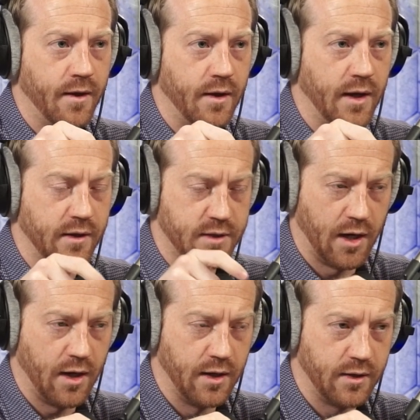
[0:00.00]

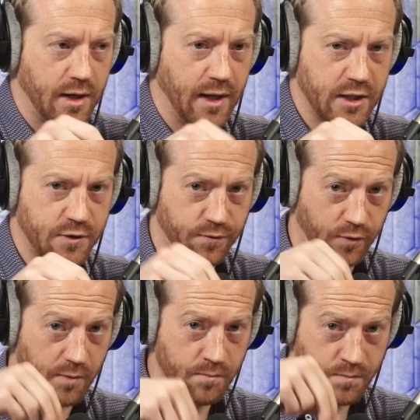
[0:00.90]
It connects
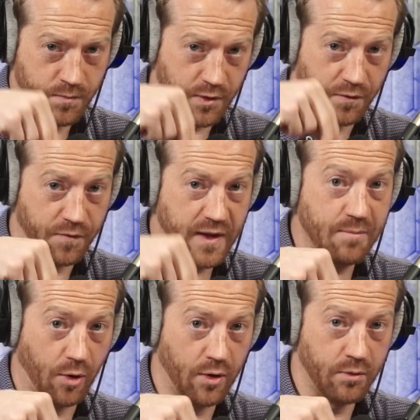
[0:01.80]
from the
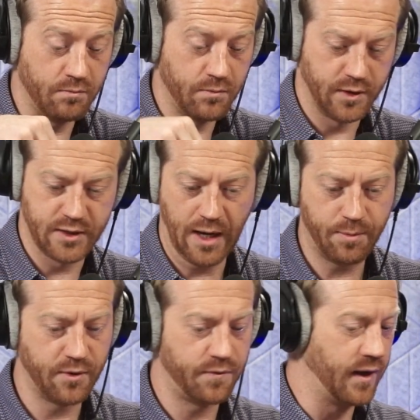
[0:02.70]
femur, the top of
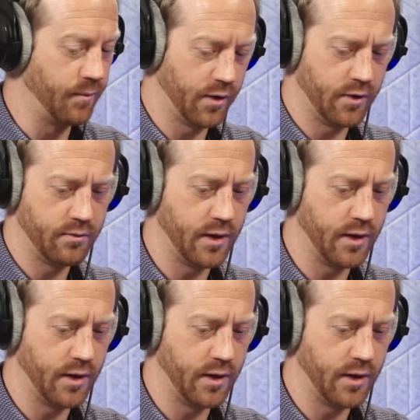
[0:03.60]
the femur.